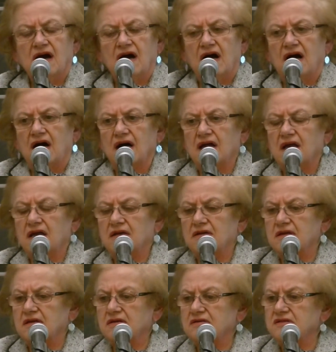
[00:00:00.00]

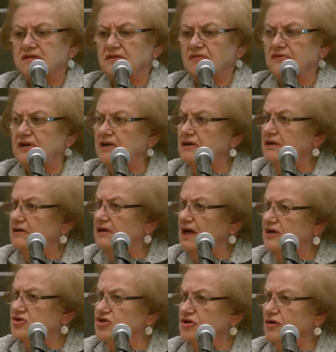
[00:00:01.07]
and the Slovenian
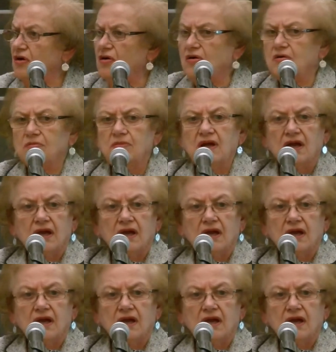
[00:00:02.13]
National Home